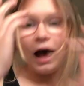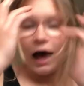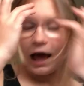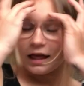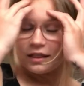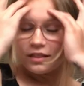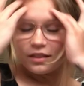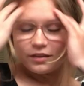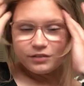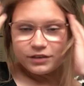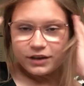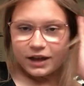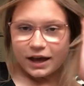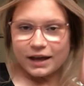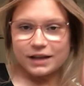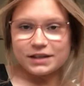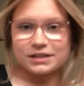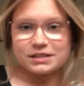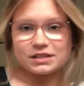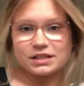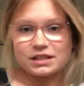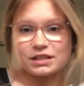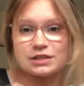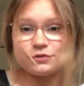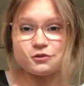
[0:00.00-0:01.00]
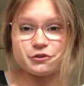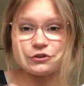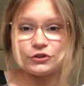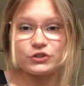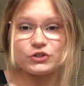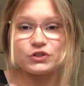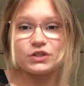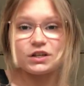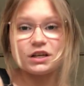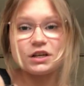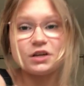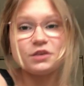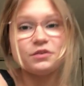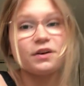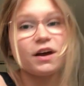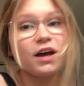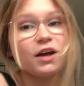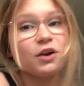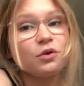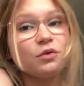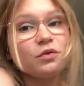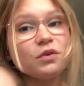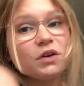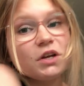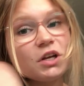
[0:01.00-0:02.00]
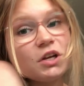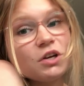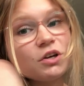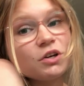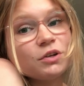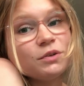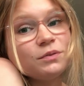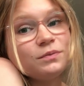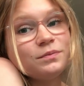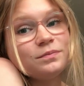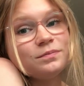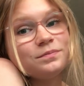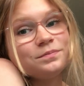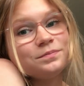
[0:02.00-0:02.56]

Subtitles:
I love you guys. Thanks for sticking around over here.